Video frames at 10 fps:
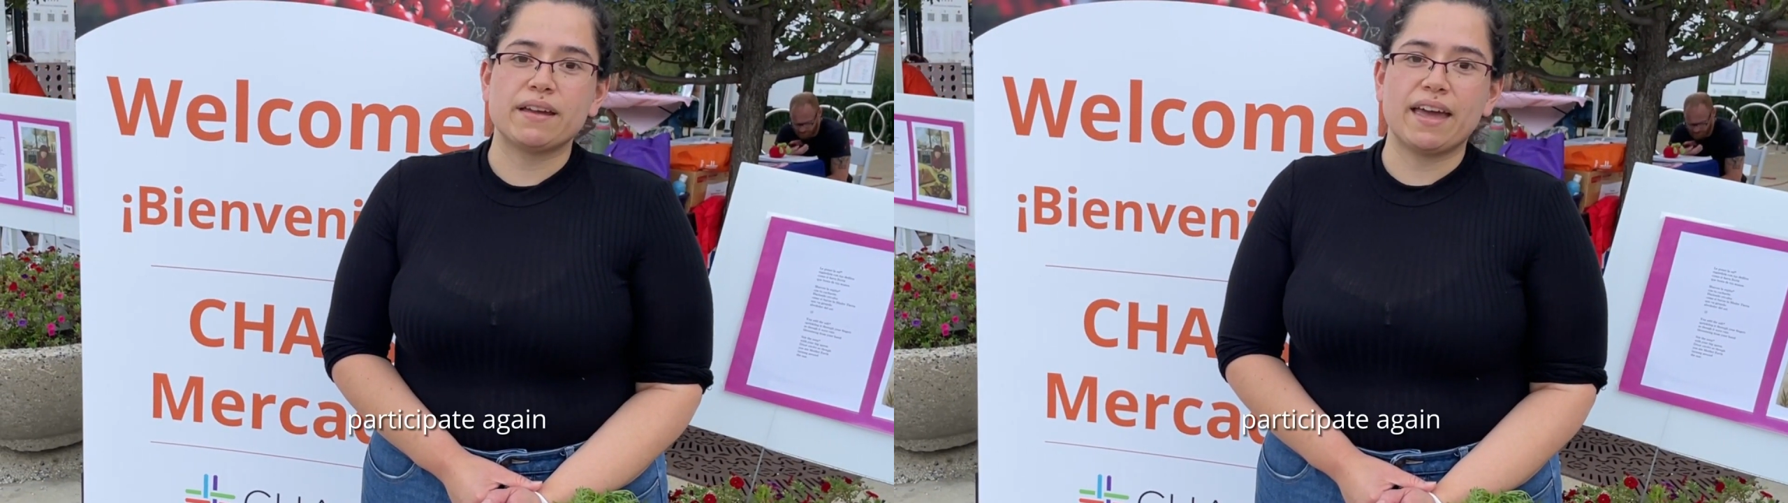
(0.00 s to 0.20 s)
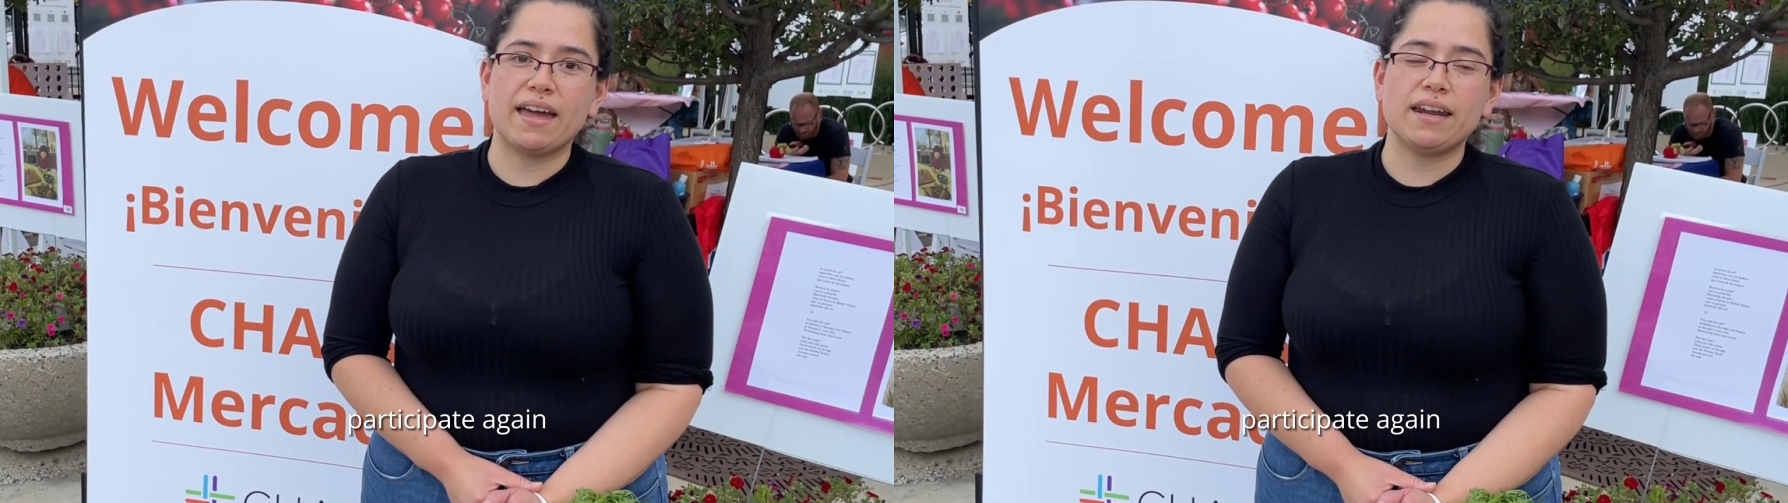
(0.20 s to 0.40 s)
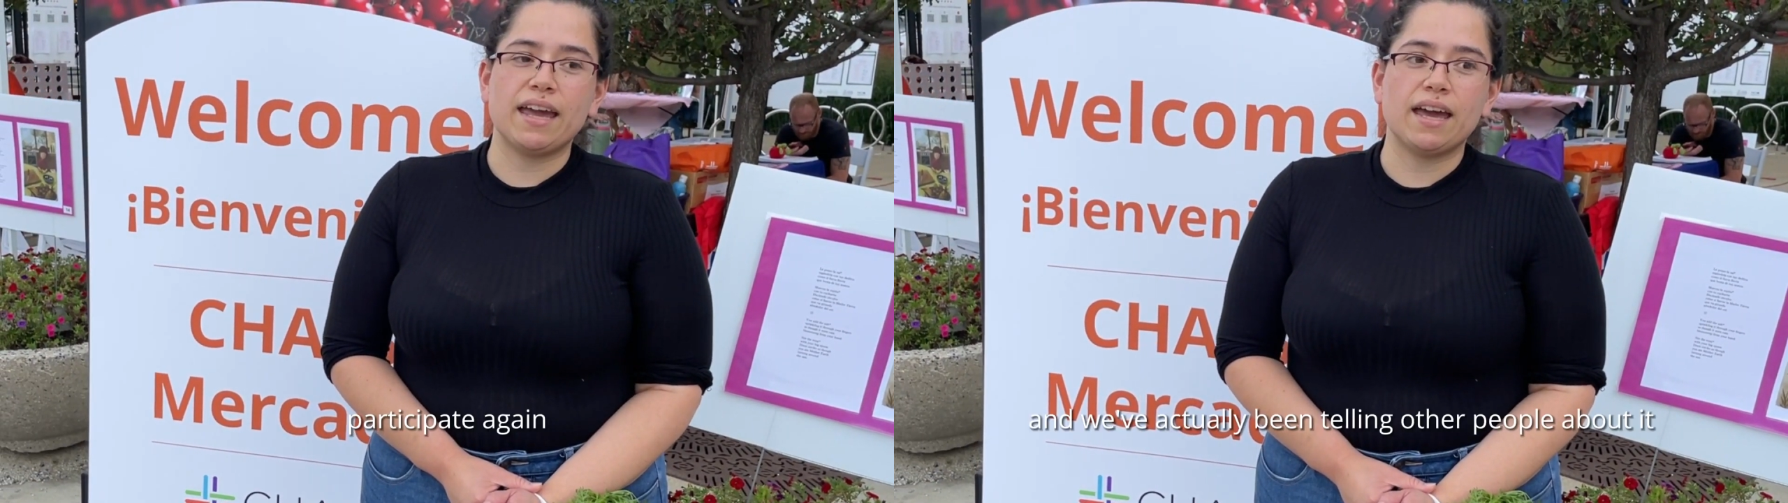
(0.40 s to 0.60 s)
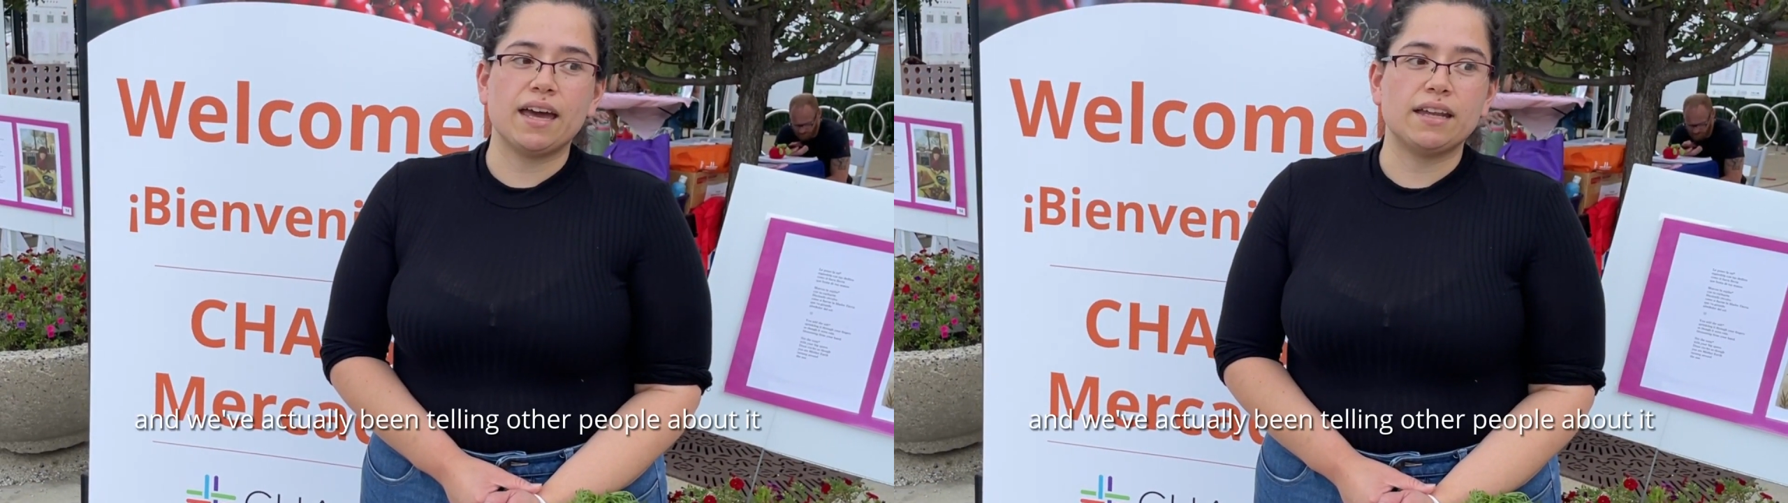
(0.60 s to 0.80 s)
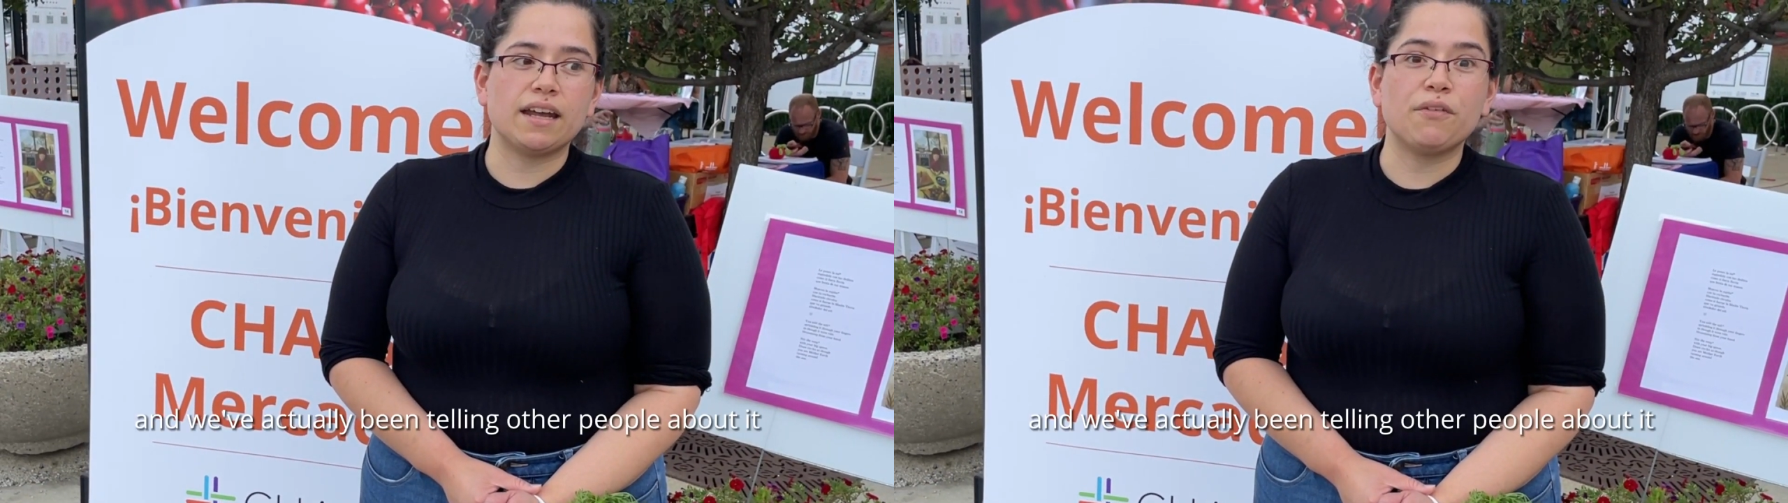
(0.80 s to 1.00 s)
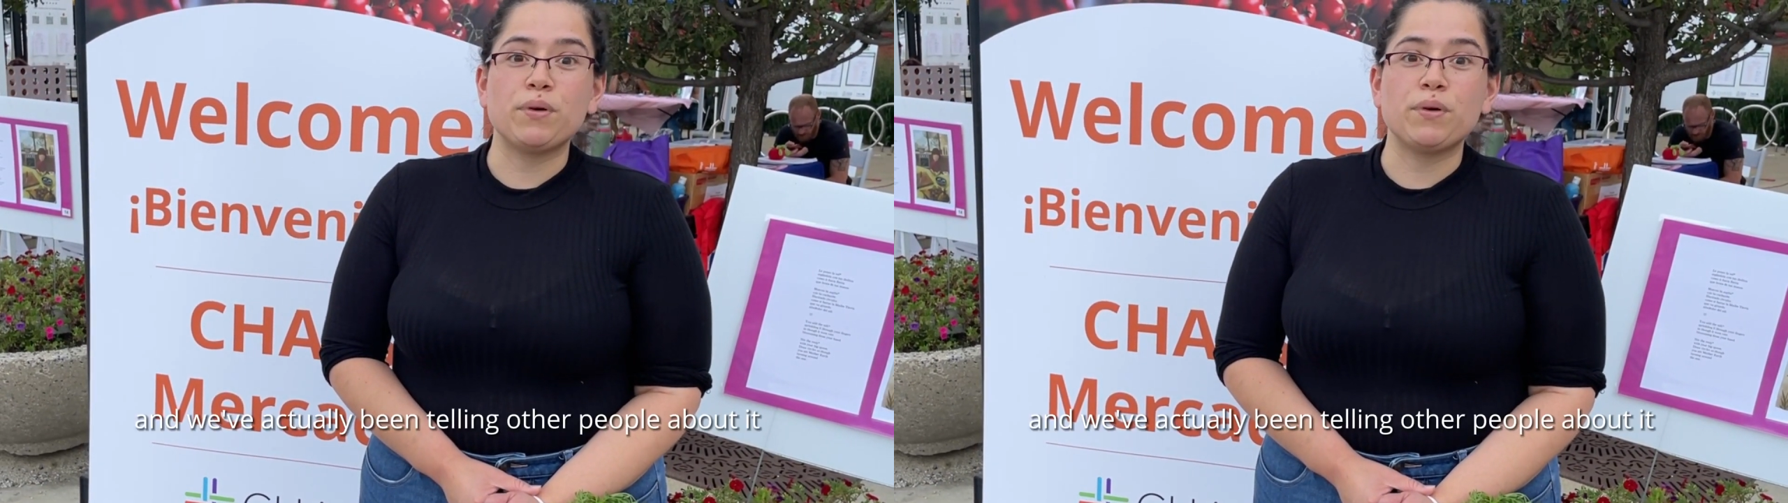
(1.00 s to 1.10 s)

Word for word: again and uh,